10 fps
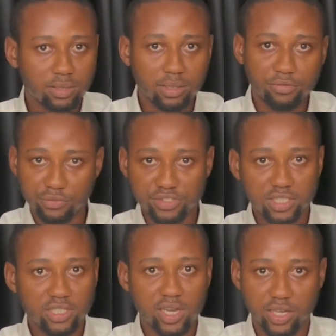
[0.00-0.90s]

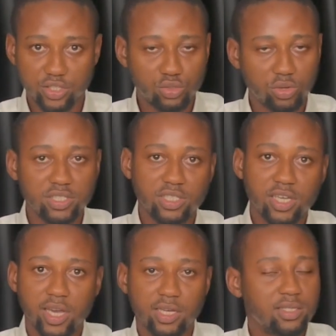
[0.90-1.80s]
15 years, 20
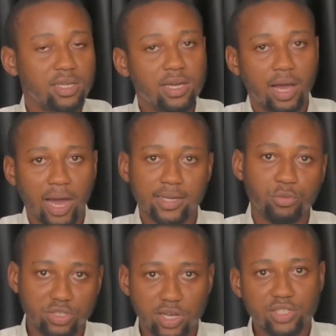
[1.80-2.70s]
years, and
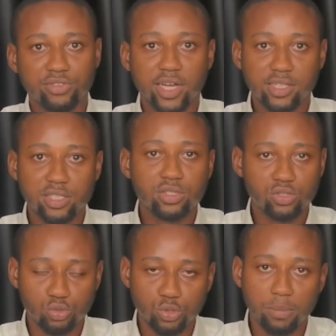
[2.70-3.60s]
then we transfer
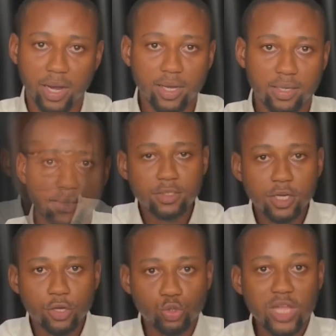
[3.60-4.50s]
this to you back.
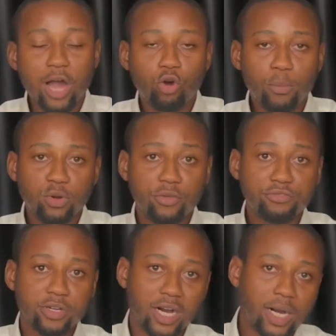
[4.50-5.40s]
So there are a couple
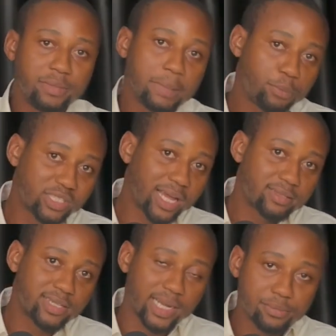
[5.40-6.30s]
of
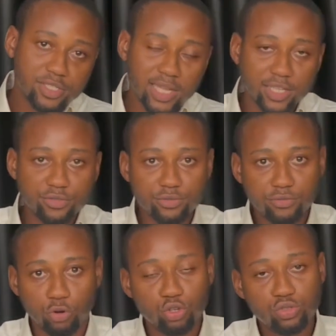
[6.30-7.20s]
important terms that
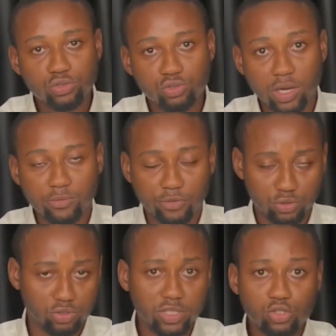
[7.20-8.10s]

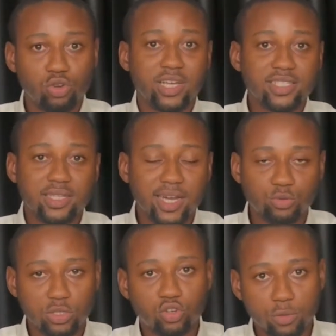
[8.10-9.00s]
you need to
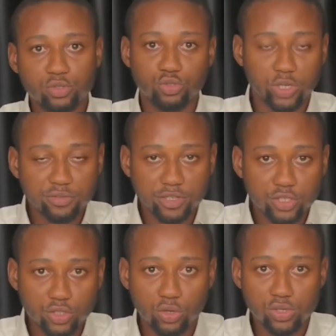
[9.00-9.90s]
understand when it comes to joint
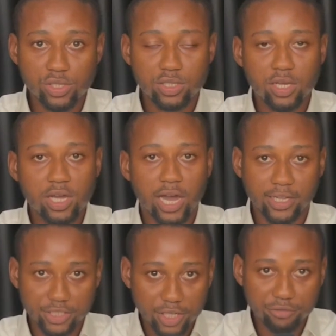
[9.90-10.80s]
ventures
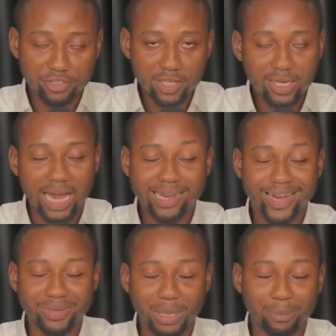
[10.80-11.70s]
and JV. I
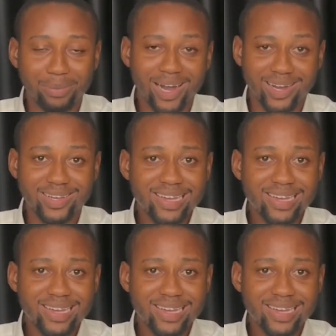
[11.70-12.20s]
can remember